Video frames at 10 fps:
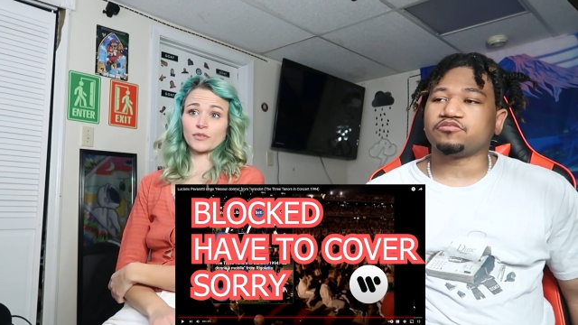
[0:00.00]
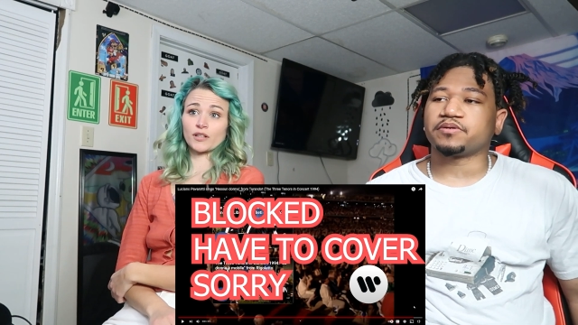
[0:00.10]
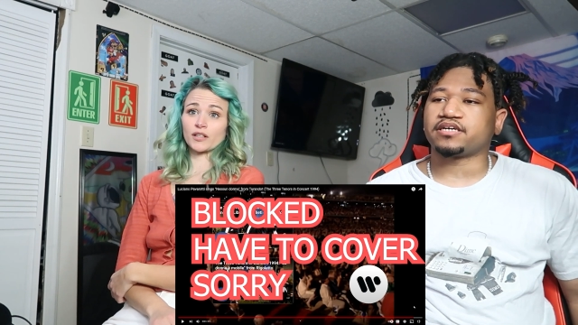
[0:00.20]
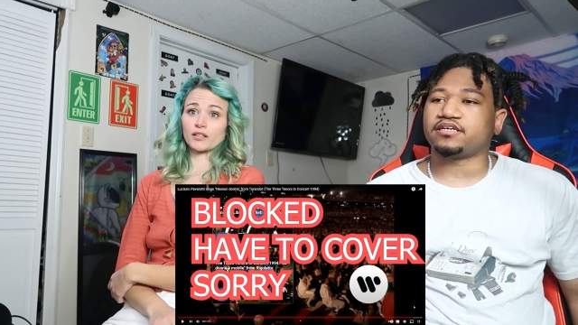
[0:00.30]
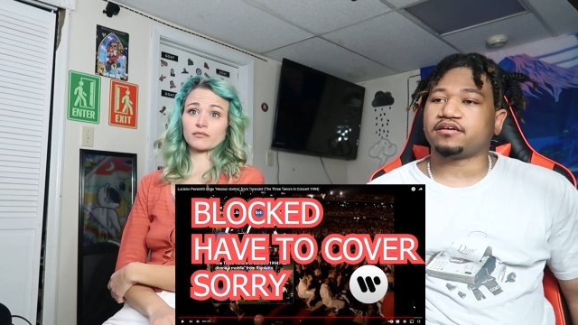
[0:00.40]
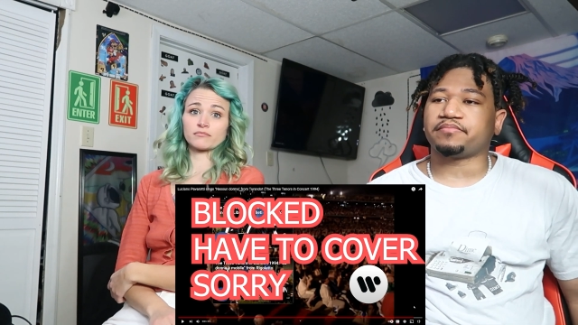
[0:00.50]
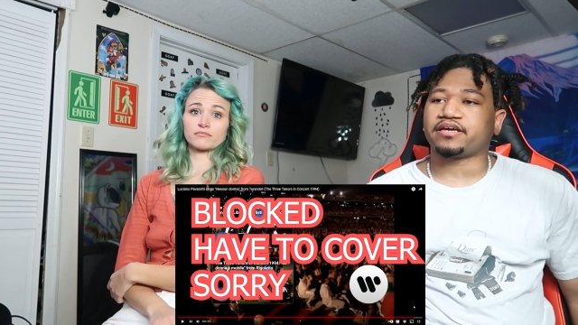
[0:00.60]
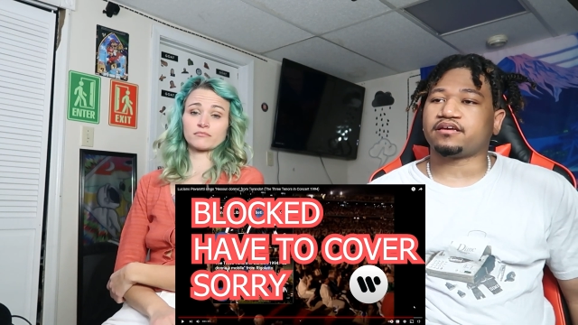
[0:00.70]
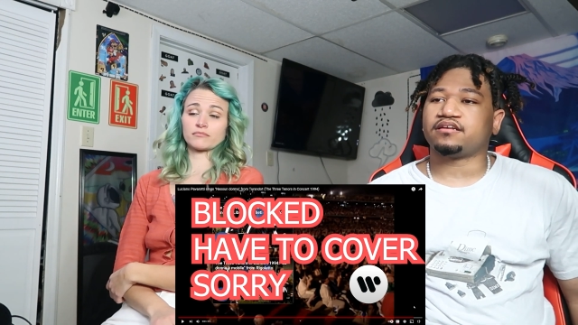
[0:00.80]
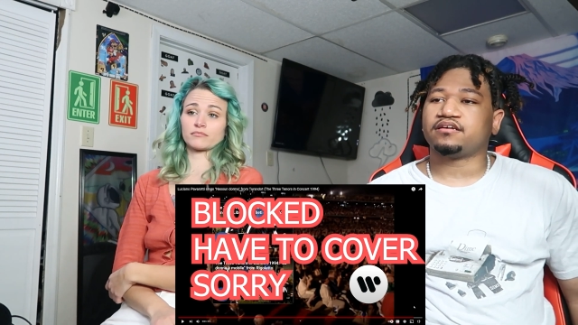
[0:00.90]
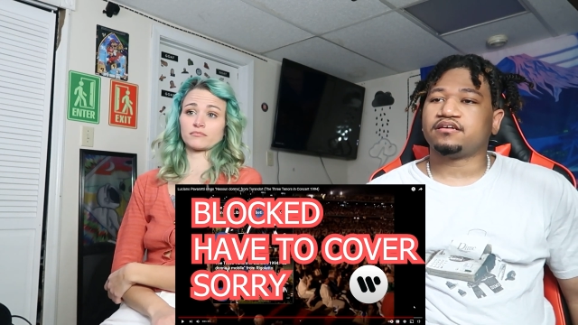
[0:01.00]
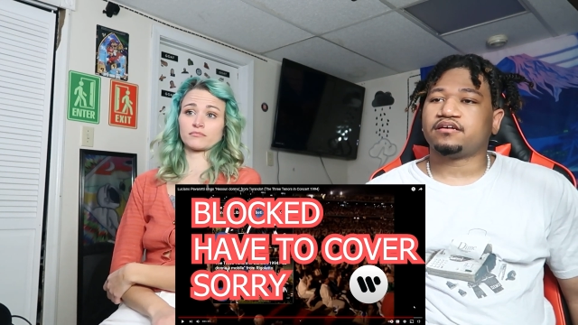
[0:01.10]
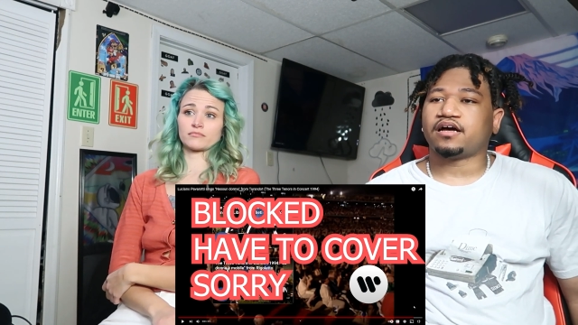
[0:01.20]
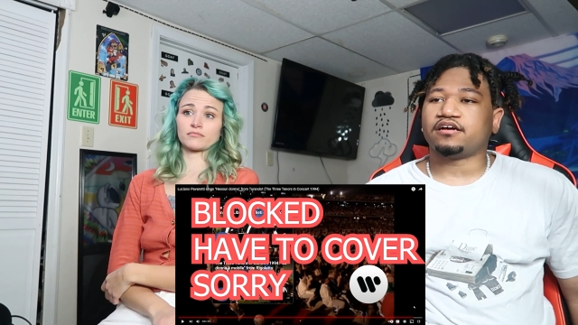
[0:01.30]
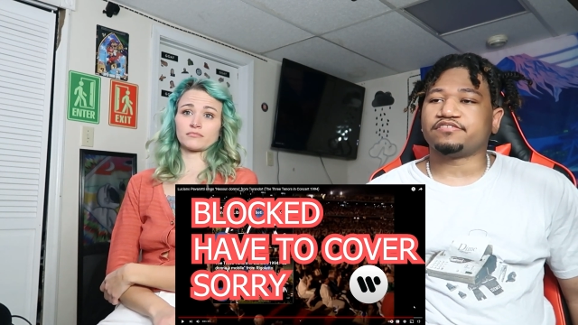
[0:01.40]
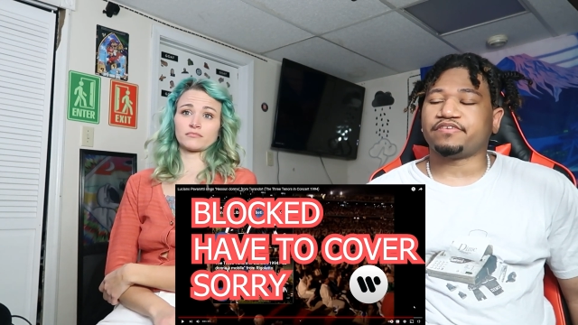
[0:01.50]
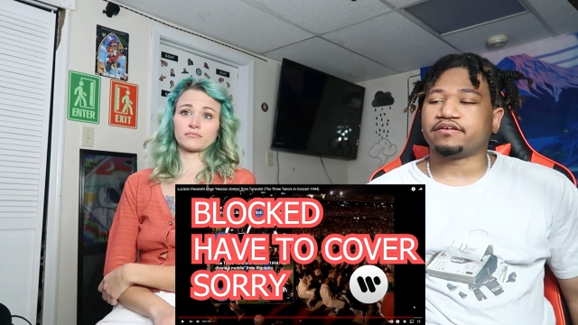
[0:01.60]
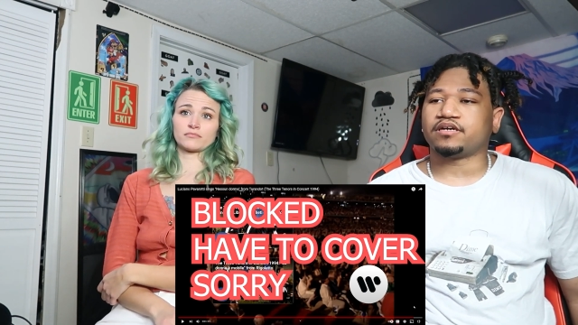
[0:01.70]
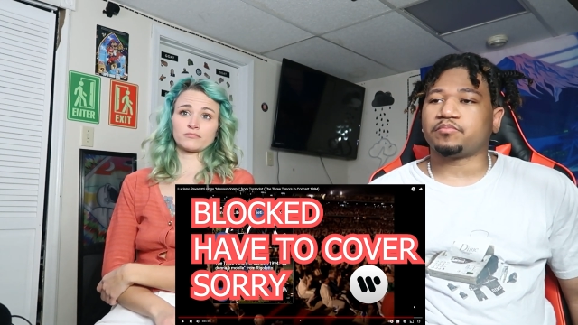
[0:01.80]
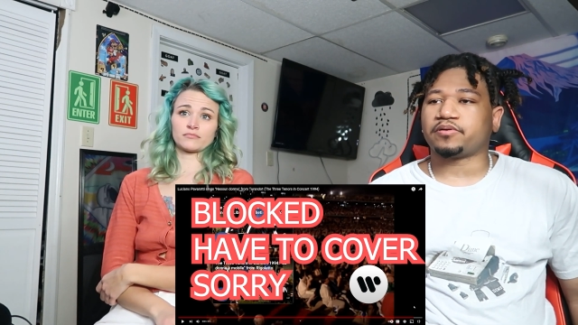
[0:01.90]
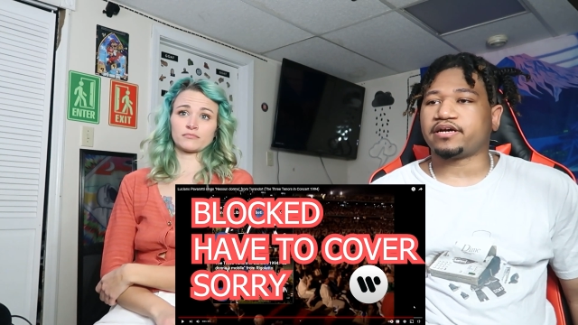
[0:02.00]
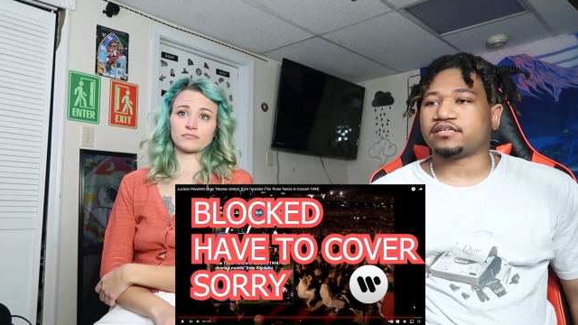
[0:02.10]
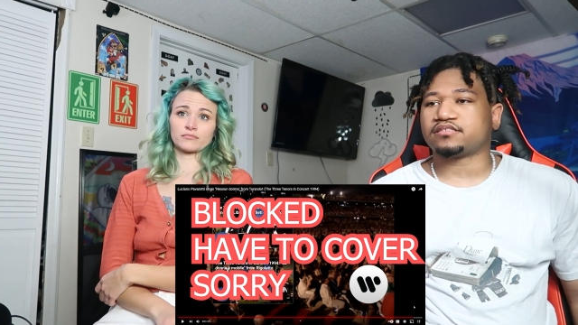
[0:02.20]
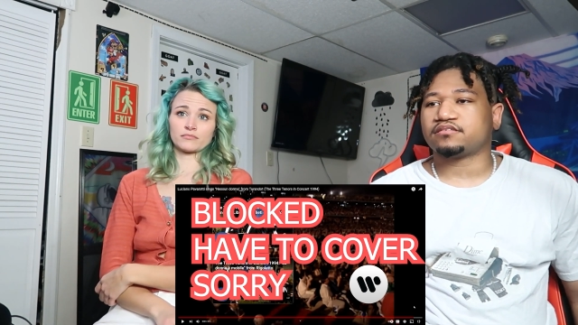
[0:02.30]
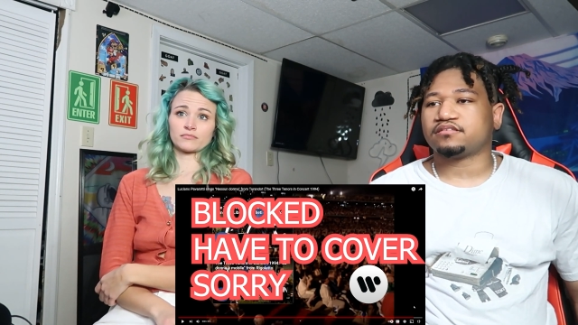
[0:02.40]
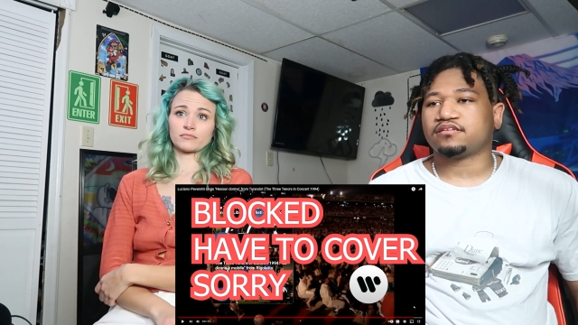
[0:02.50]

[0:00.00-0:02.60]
Speaker 1: super good, man. I was very impressed.